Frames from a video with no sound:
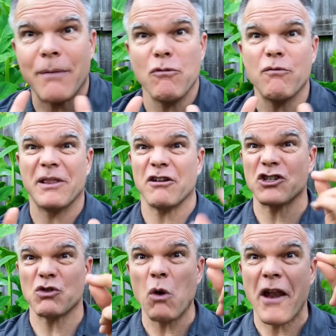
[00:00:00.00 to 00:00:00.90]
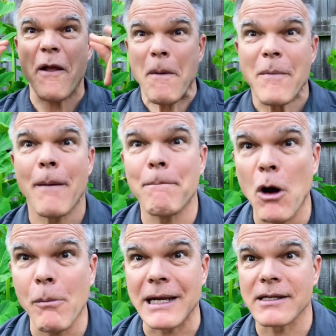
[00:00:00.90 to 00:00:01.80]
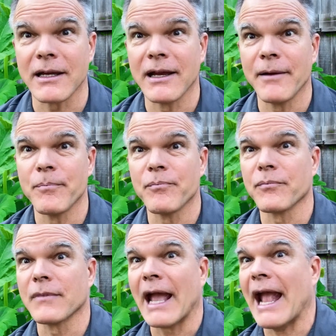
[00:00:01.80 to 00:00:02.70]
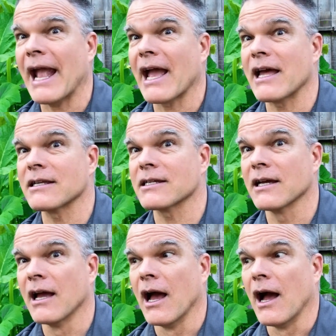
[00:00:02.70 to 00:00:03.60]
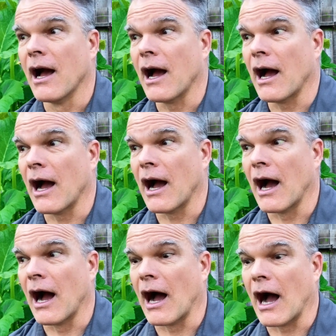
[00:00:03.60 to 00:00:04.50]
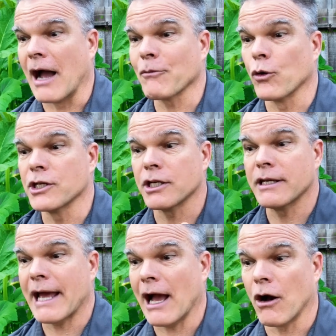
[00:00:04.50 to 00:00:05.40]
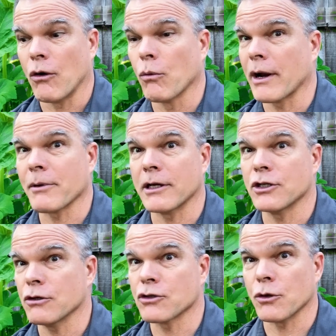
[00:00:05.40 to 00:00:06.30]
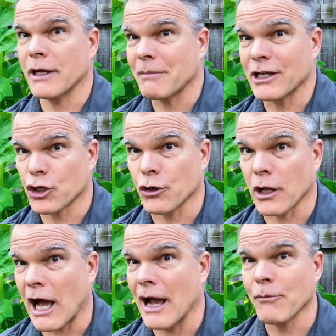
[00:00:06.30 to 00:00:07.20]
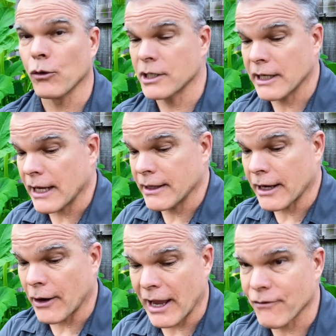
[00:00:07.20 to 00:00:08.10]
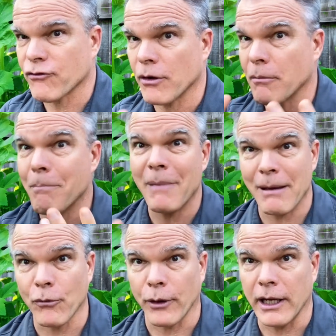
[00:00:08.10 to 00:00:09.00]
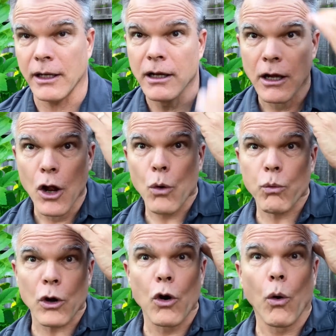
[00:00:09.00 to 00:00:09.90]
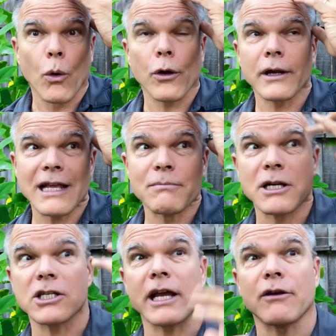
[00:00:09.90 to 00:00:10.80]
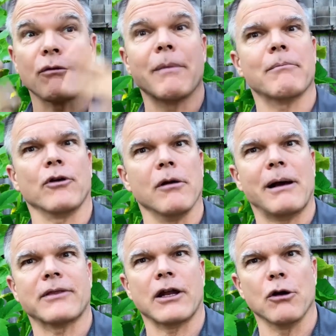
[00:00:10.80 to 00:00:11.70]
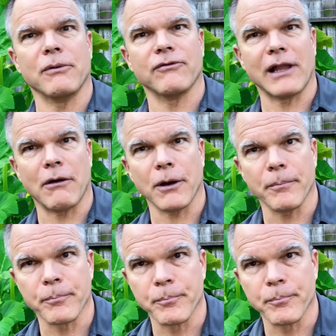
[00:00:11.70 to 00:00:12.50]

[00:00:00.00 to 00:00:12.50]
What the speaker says: movement. There's this one moment. And I'm going to now, what I'm going to do, so in my journal, I'm going to get in there and from memory, record as much as I can remember about that open flower.